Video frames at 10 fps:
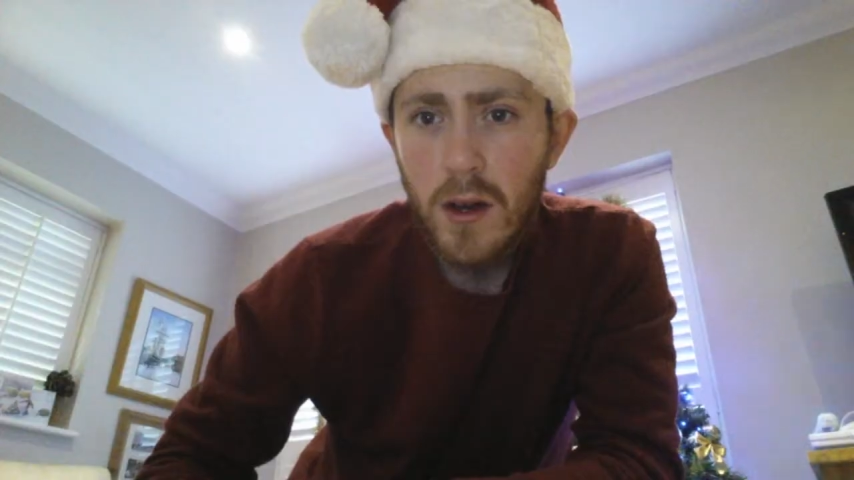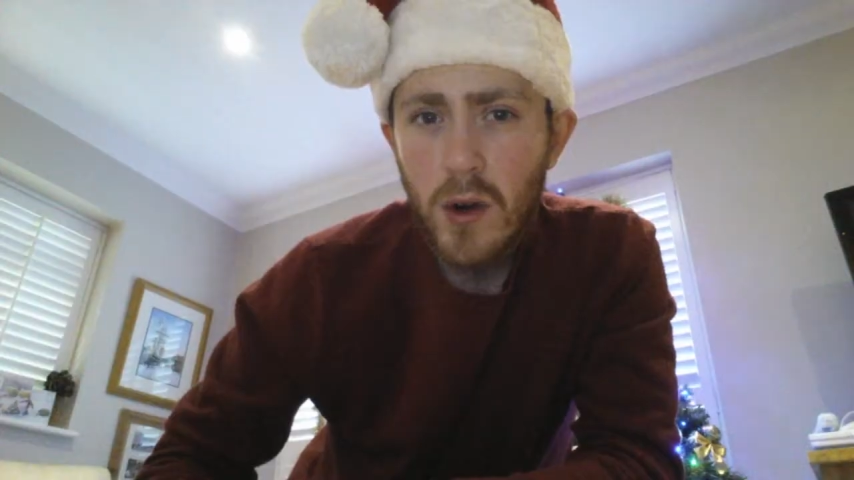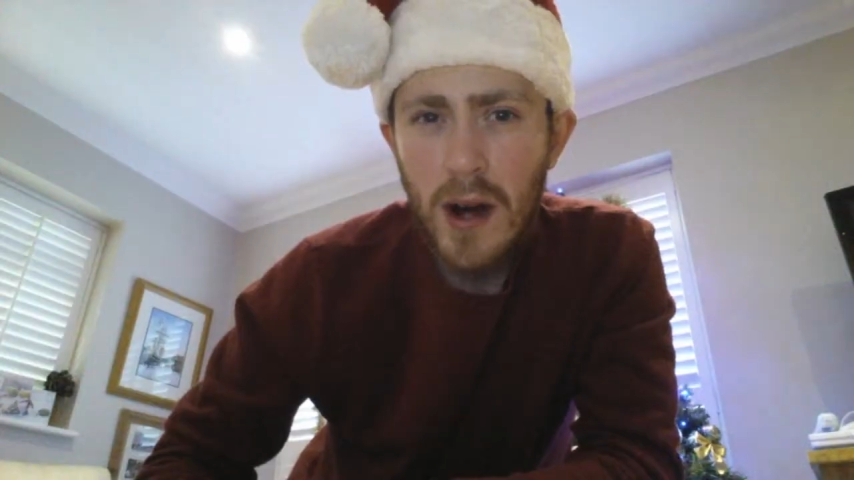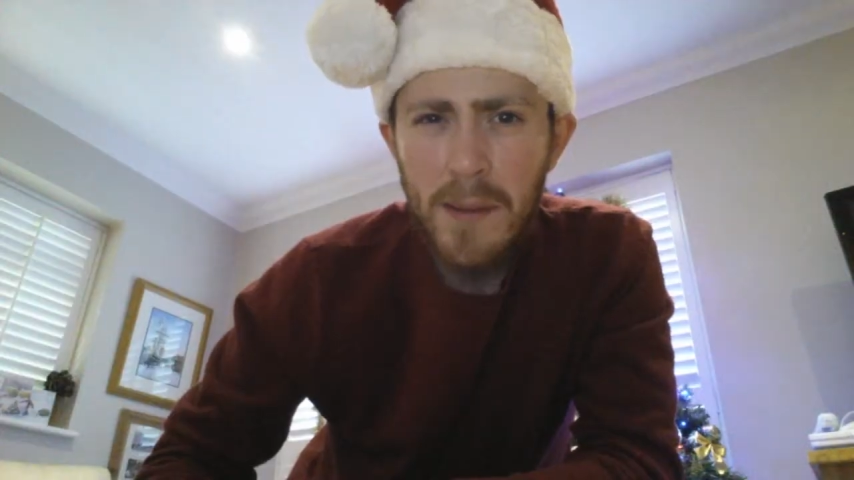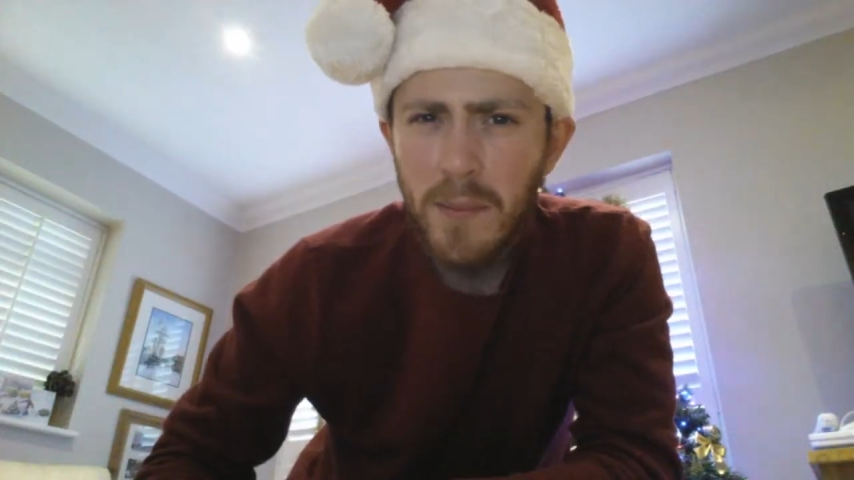
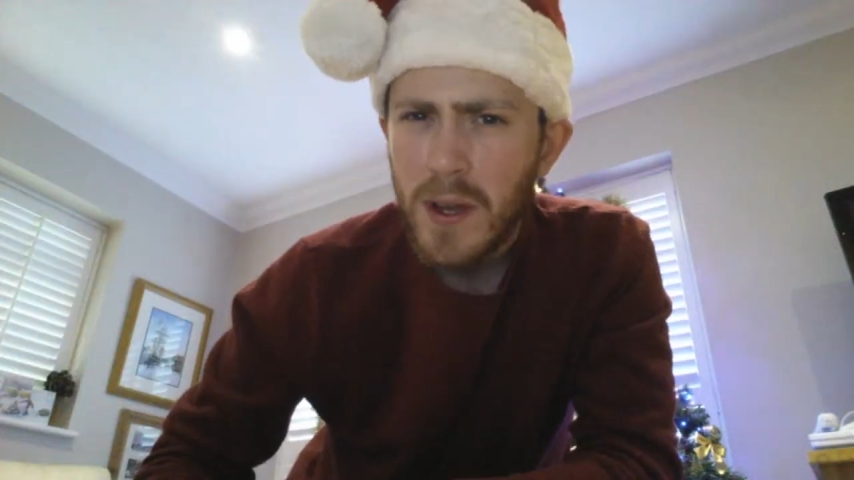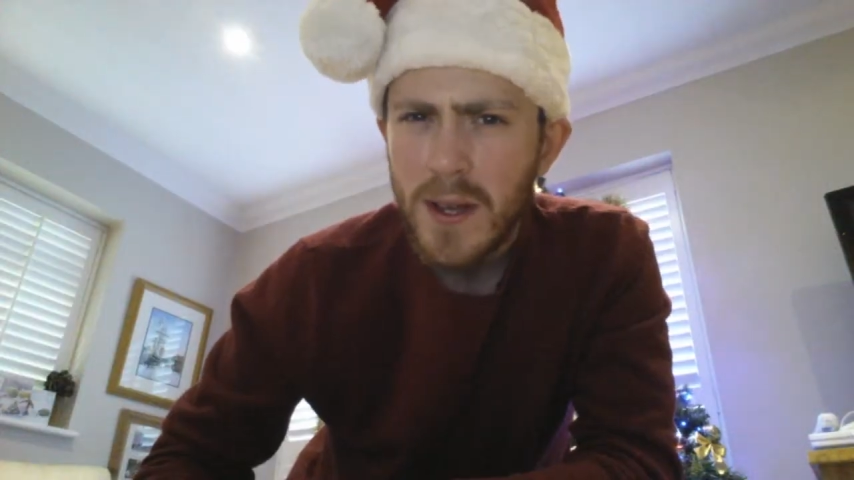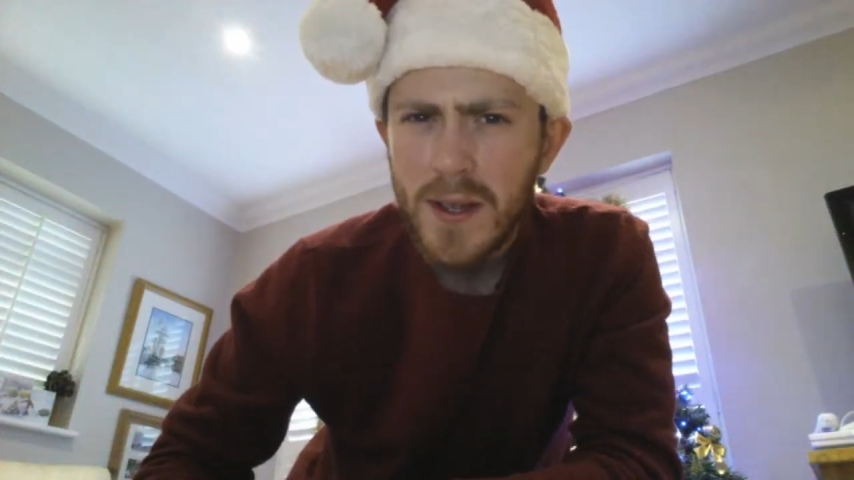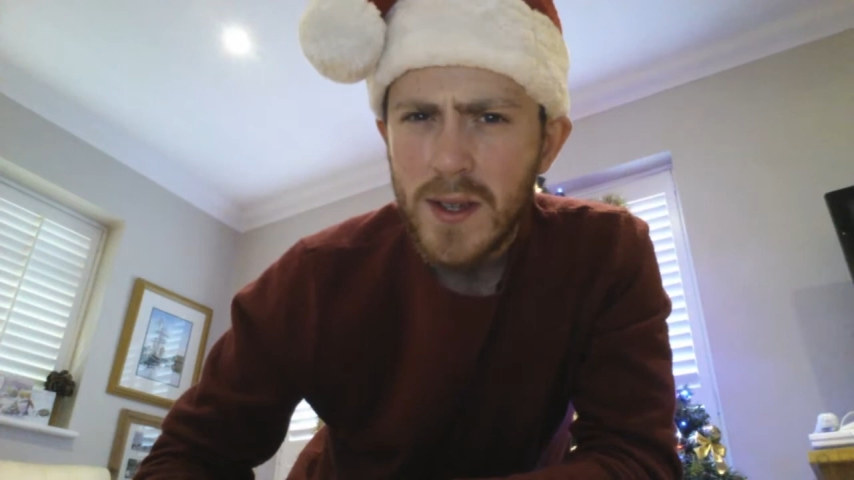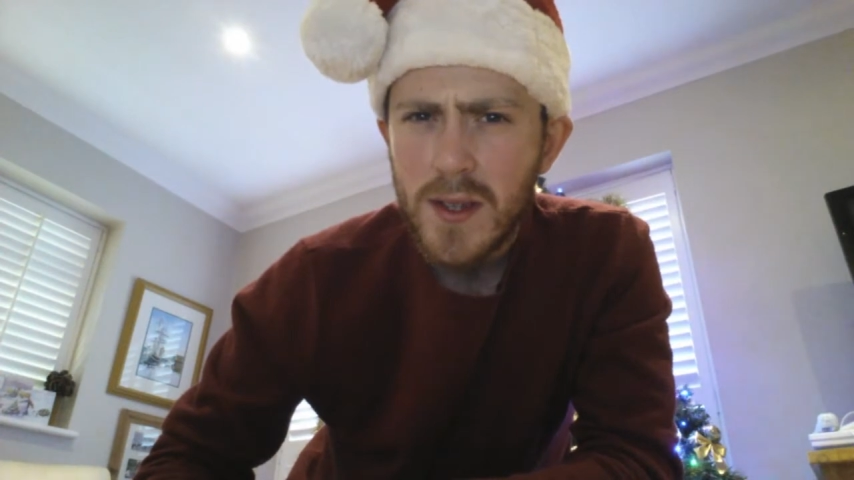
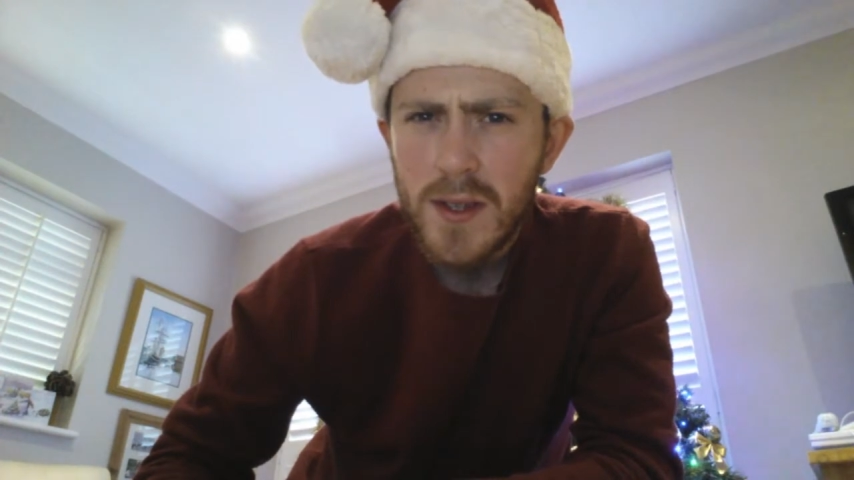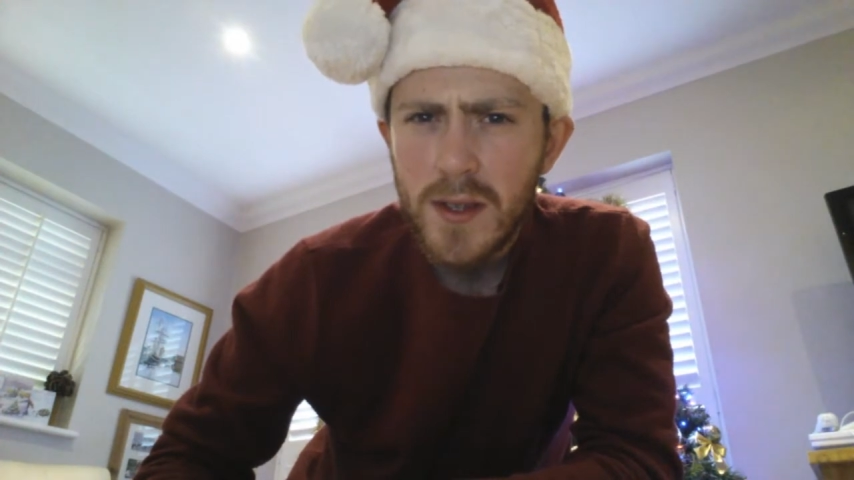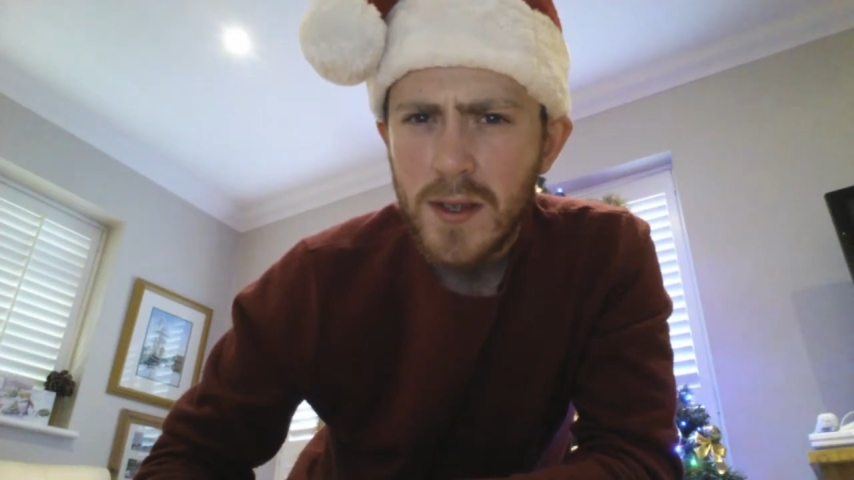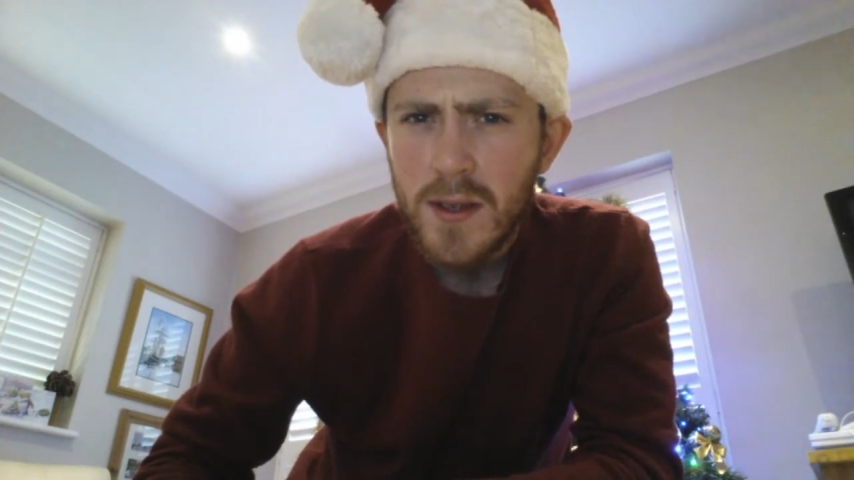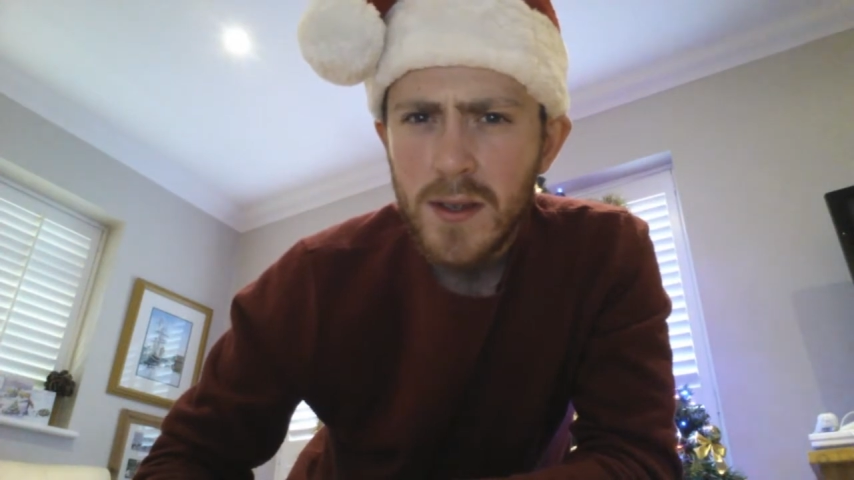
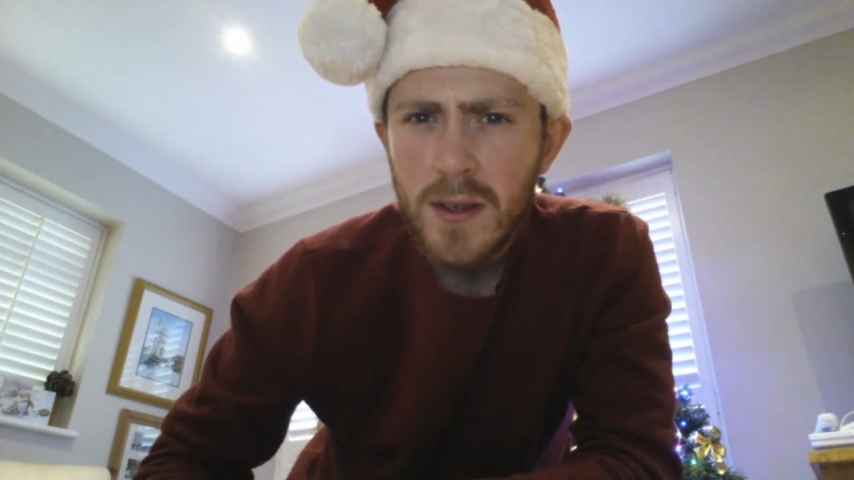Krampus